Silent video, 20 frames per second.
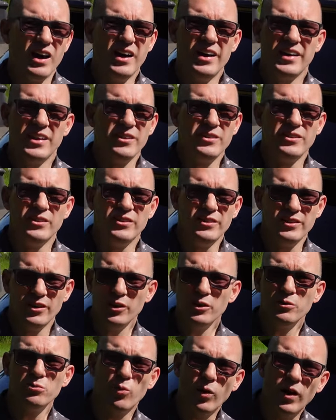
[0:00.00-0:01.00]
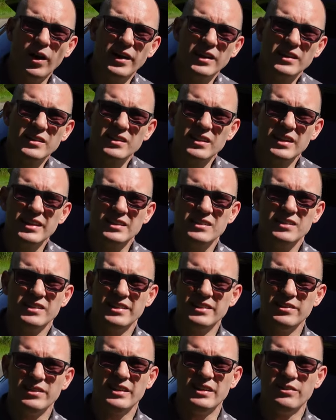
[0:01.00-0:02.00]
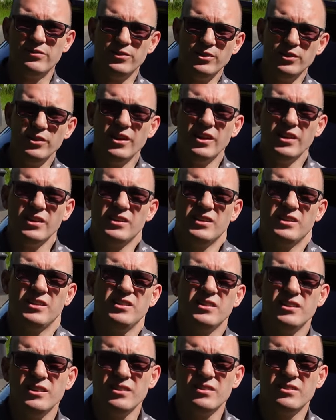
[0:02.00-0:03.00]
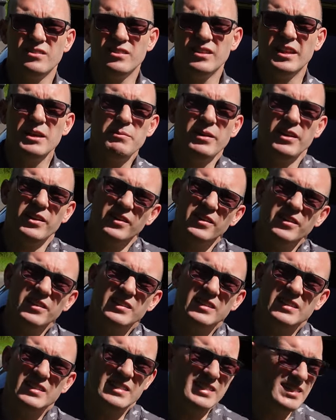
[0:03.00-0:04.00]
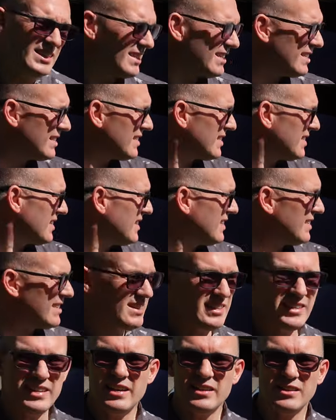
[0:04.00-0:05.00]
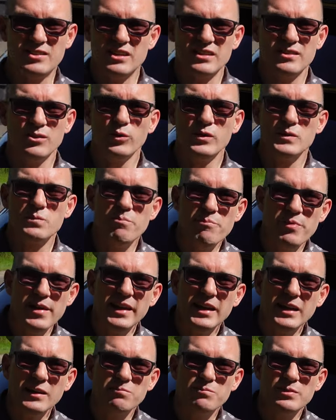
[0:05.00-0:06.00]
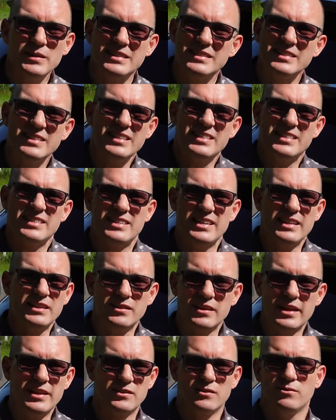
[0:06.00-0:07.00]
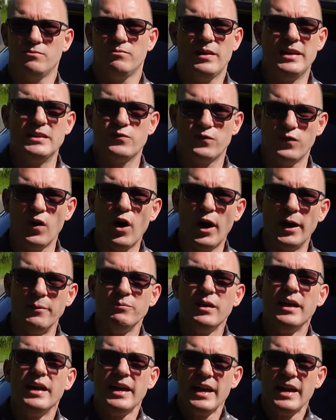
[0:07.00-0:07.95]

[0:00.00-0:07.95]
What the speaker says: I don't know why. Like, if you know, can you let me know? It just looks bigger, but it's fine.